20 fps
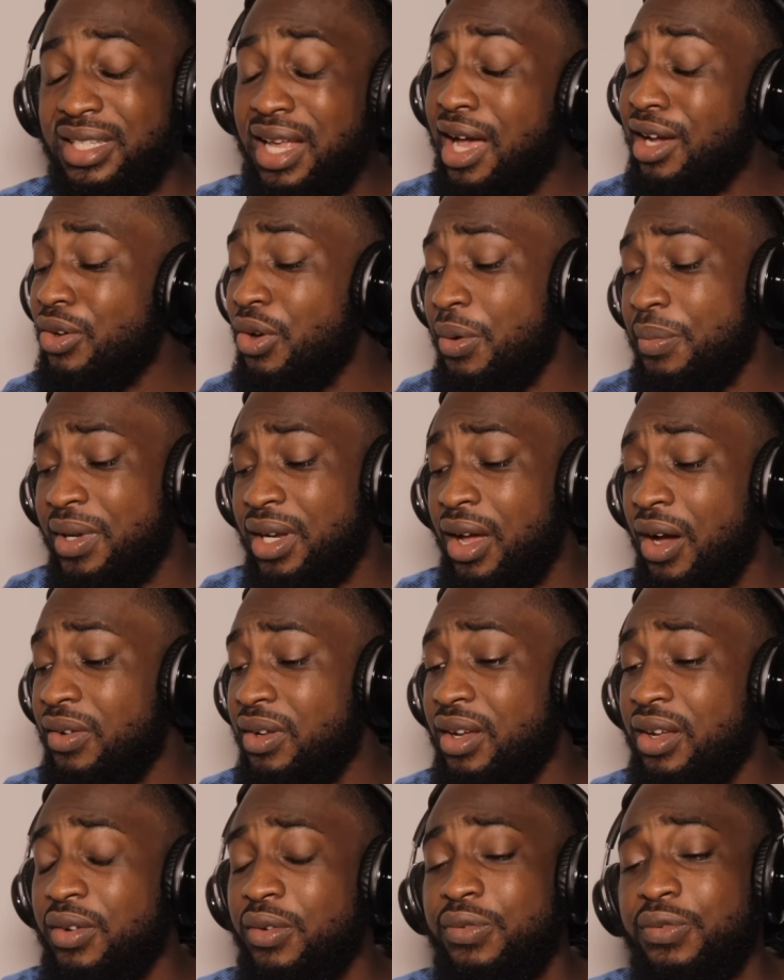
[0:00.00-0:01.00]
Sack coming
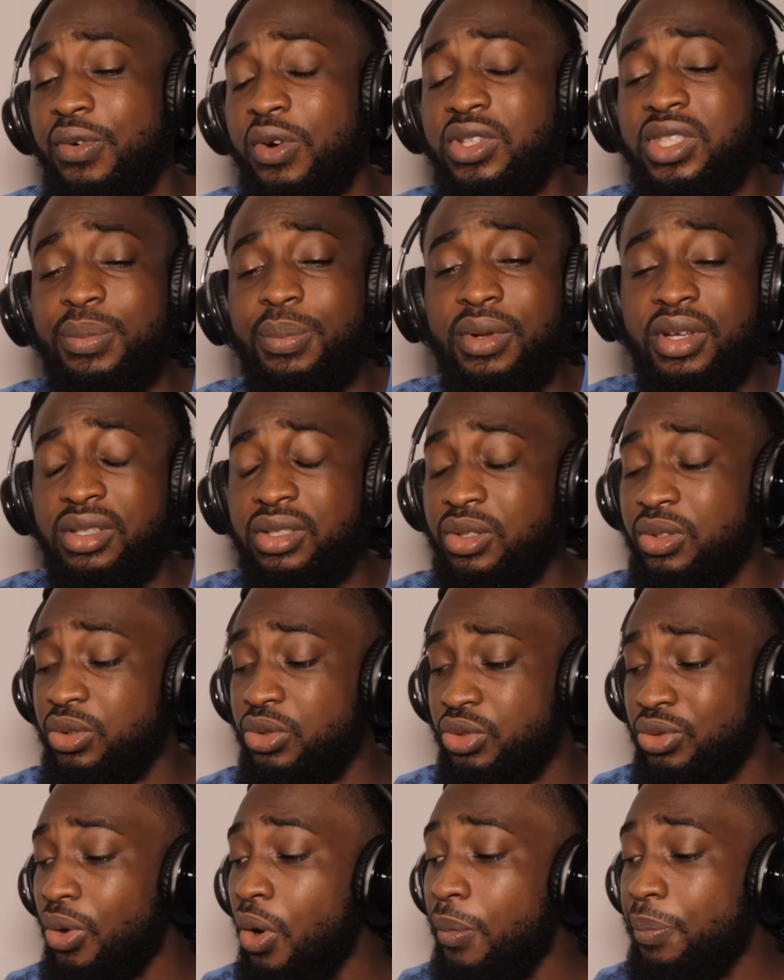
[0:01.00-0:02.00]
out there in the first place
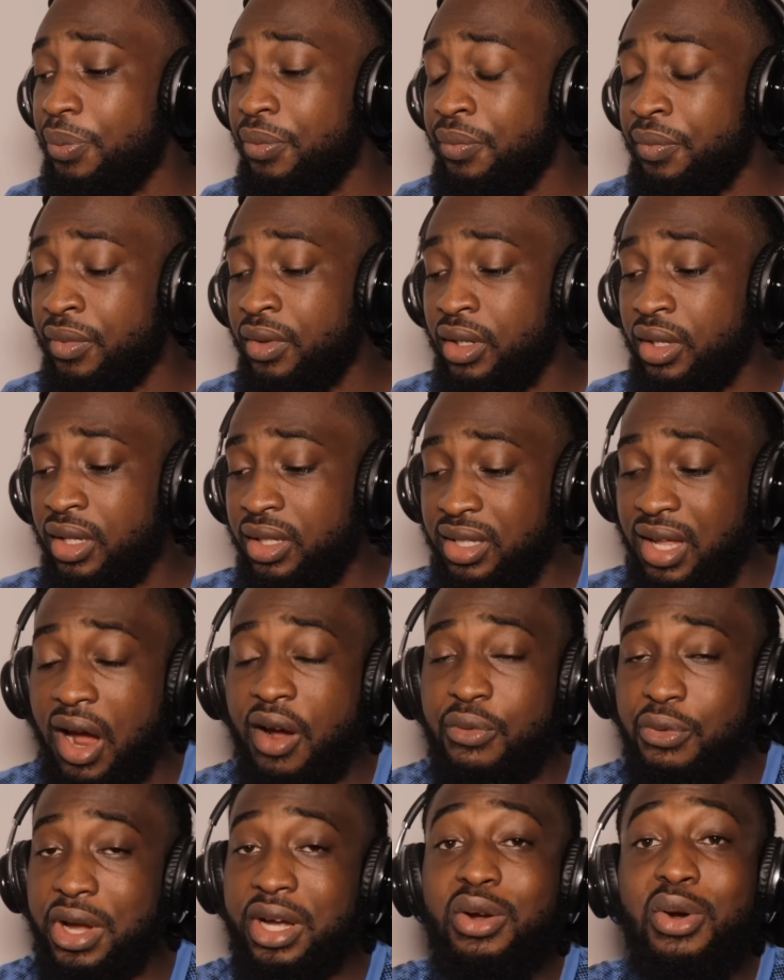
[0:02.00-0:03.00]
to drop
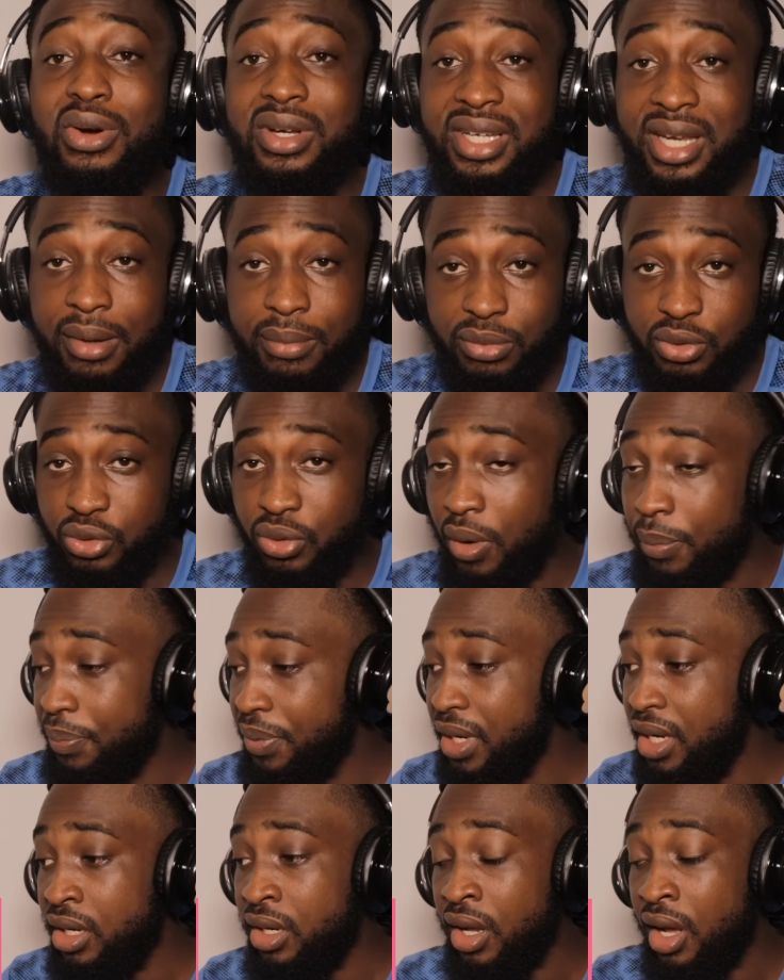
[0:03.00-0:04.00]
that record, name
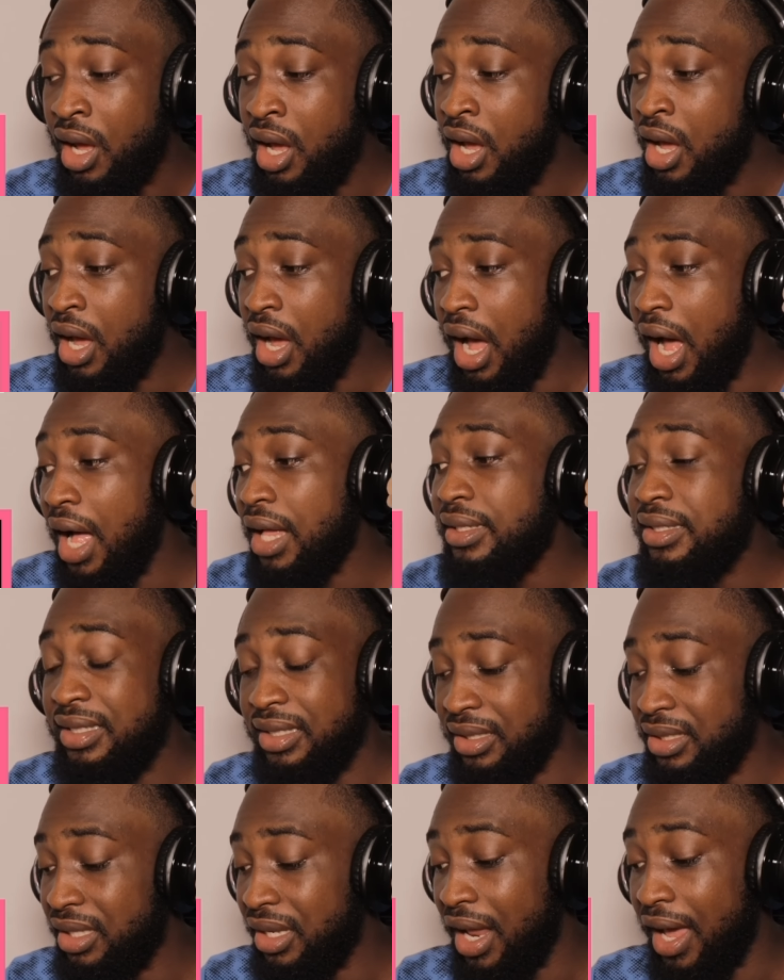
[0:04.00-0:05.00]
dropping
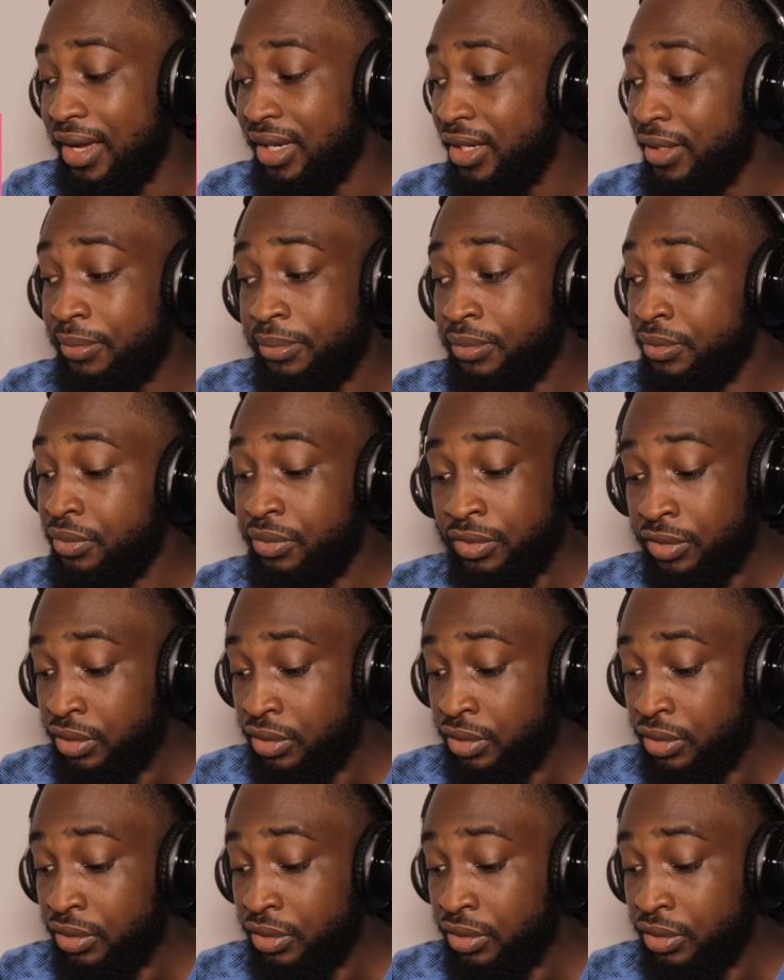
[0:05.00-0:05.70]
artists like